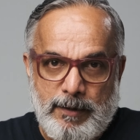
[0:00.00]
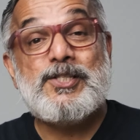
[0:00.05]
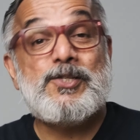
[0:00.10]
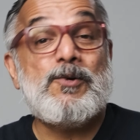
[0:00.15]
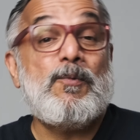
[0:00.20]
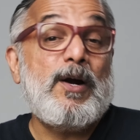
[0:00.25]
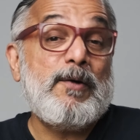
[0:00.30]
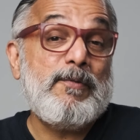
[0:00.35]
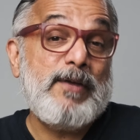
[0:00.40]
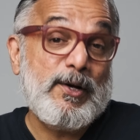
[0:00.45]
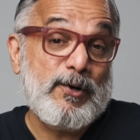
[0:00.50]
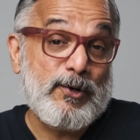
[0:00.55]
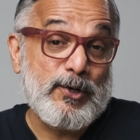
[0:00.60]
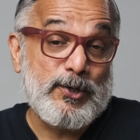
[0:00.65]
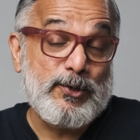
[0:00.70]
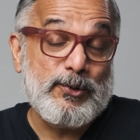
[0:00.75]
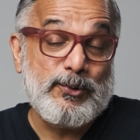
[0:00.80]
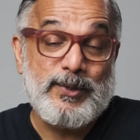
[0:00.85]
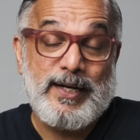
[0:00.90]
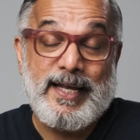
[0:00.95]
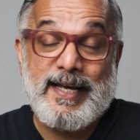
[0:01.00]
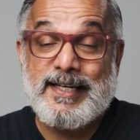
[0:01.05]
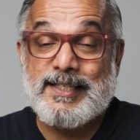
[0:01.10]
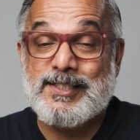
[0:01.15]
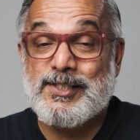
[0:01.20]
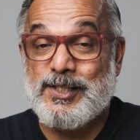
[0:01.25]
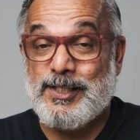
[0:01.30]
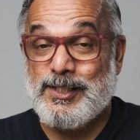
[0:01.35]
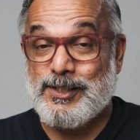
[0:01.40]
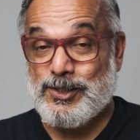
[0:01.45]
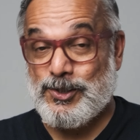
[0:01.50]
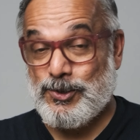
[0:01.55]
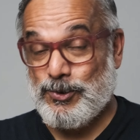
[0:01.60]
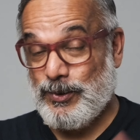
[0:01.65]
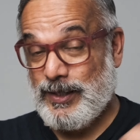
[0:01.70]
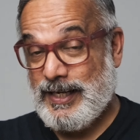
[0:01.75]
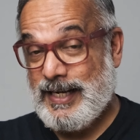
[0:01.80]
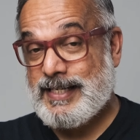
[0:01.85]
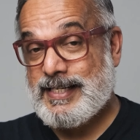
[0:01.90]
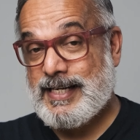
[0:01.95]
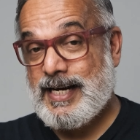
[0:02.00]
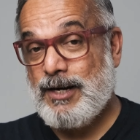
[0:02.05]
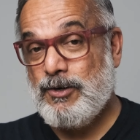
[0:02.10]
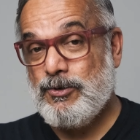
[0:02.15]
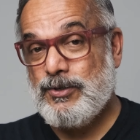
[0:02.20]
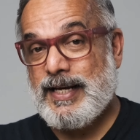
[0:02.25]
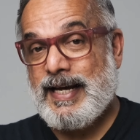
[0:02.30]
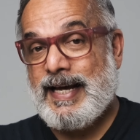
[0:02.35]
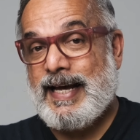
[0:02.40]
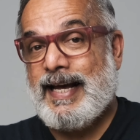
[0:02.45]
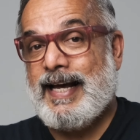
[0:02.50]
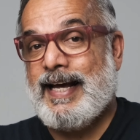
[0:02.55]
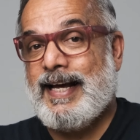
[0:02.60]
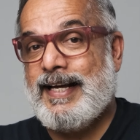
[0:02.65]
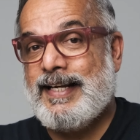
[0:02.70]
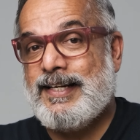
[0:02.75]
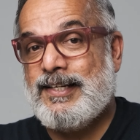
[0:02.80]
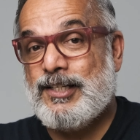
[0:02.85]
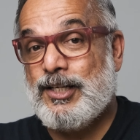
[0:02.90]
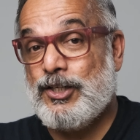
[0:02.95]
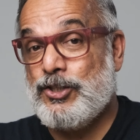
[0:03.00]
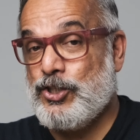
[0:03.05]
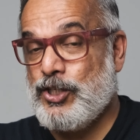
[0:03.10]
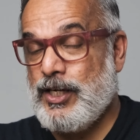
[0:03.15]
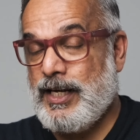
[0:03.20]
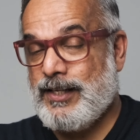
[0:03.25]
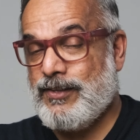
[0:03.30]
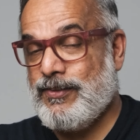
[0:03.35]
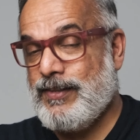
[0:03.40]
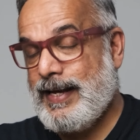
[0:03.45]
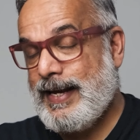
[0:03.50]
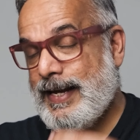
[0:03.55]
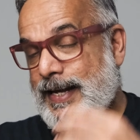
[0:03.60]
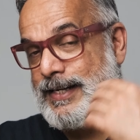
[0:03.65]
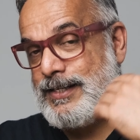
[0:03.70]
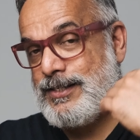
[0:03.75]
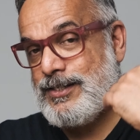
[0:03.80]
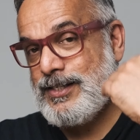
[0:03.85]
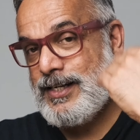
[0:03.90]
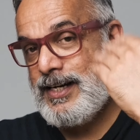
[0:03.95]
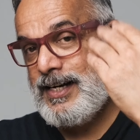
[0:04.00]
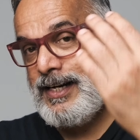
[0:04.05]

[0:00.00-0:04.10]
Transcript: So what we're going to do next is to get out and check that